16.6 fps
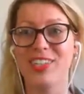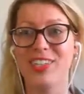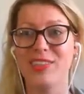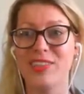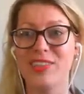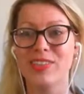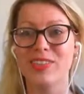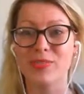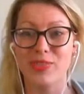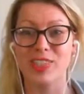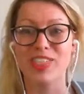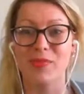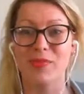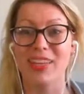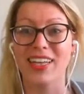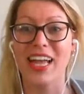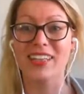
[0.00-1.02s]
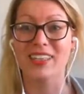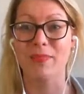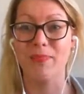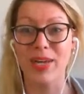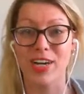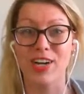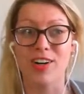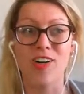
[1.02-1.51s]
use for something that has a
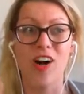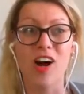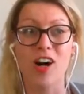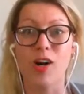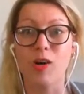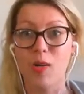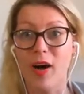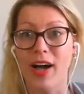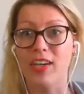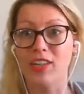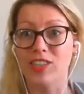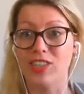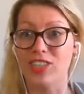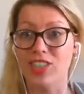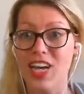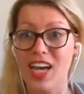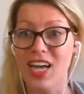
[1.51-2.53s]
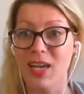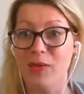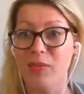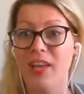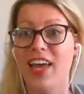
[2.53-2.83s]
bigger ROI on your time,